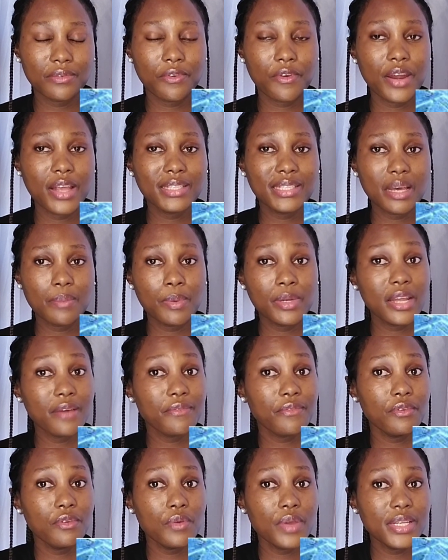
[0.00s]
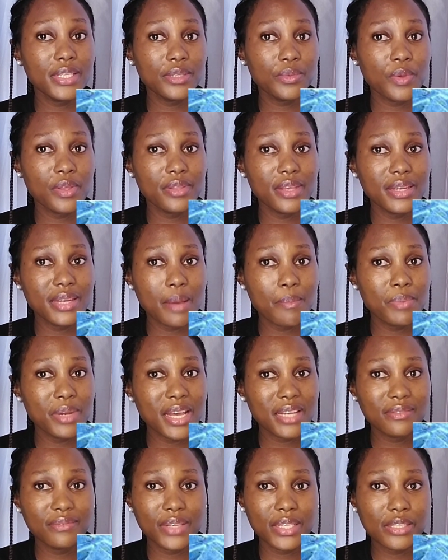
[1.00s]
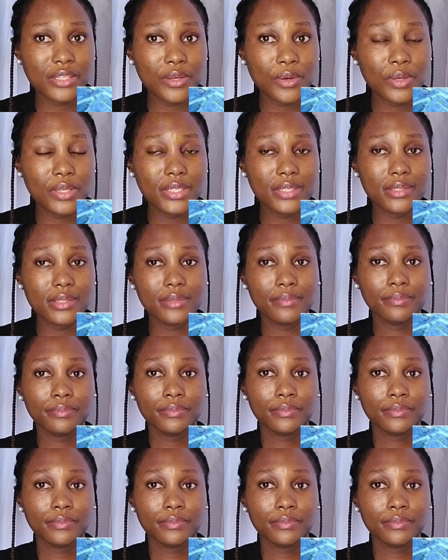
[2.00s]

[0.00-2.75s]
For example, the fluids within the blood vessels,